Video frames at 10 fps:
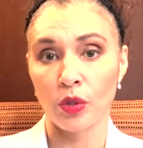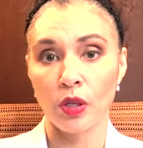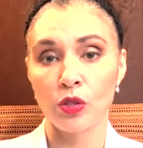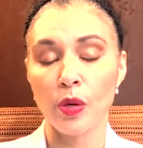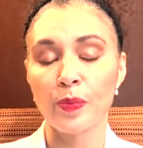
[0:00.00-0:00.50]
You
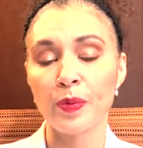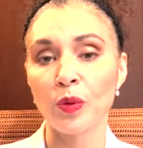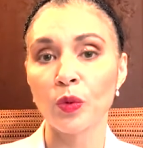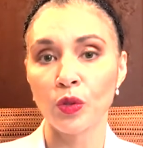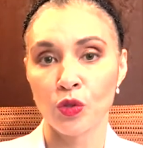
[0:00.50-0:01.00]
know, some
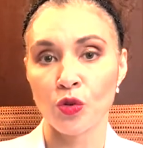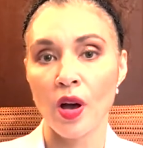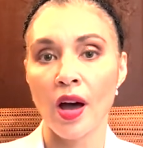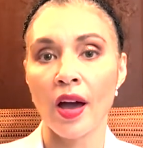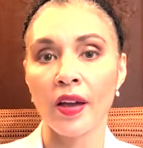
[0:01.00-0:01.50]
people will
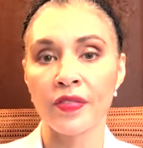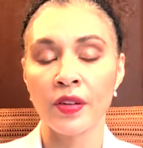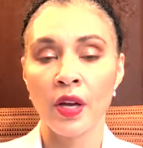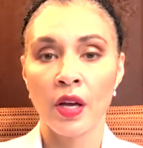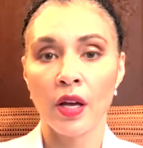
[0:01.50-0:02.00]
drive
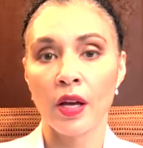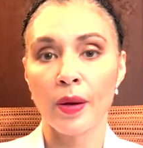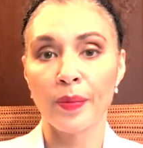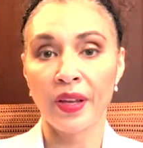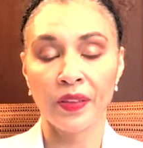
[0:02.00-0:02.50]

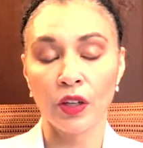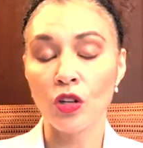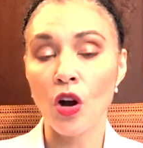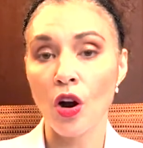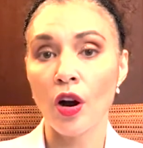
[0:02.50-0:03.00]
in their
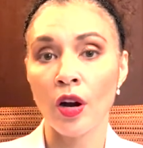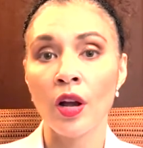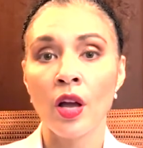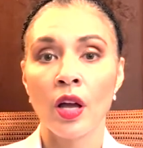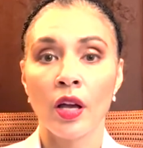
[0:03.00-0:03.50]
car